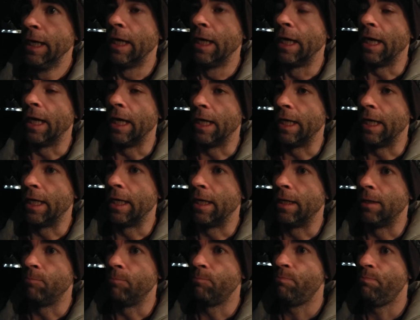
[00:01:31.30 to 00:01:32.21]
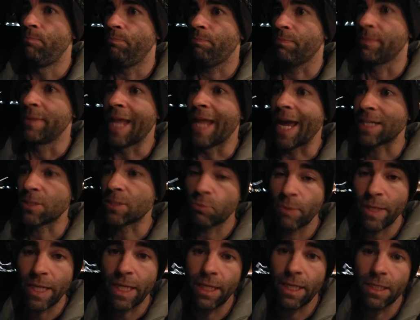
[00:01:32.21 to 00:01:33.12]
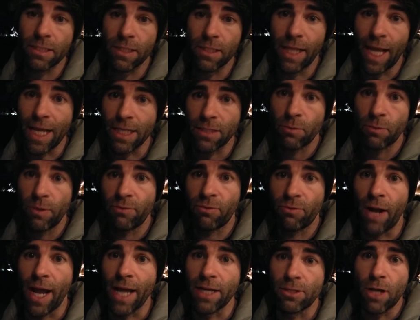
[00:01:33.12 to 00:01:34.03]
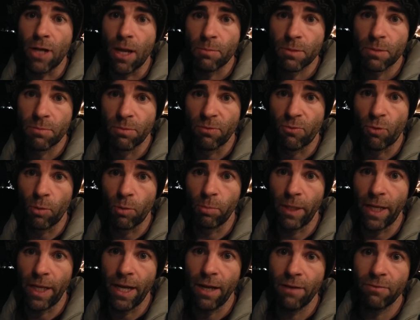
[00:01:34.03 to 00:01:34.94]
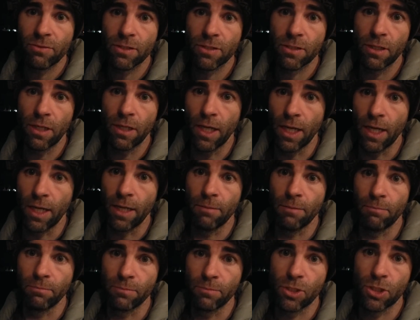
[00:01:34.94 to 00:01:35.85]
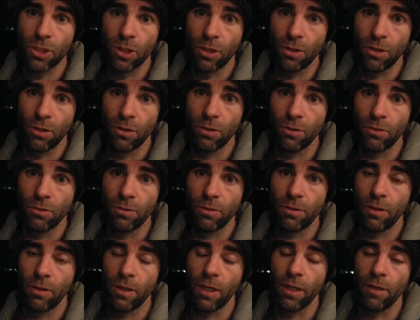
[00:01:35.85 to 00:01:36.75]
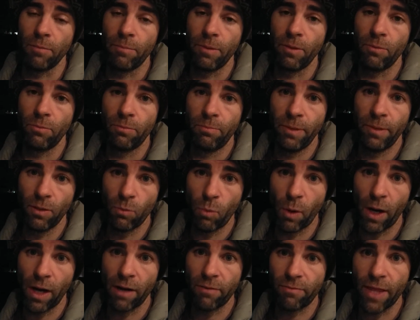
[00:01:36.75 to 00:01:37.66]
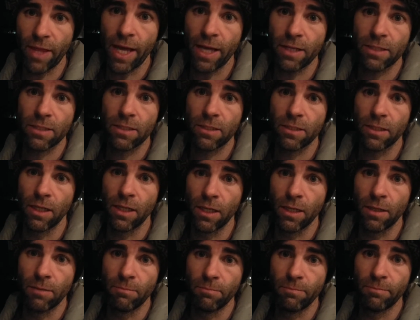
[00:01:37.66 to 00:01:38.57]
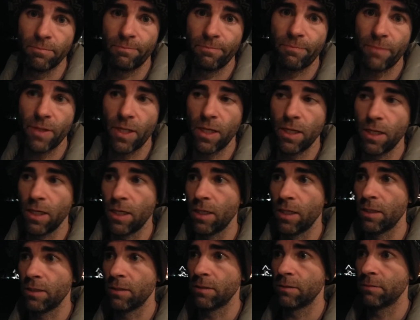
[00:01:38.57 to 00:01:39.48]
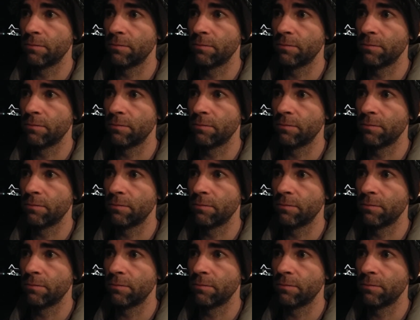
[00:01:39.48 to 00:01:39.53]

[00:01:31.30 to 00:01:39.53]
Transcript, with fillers: Um, next week is the last week for add drops before playoffs, um, so uh, be be aware of that. Um, uh,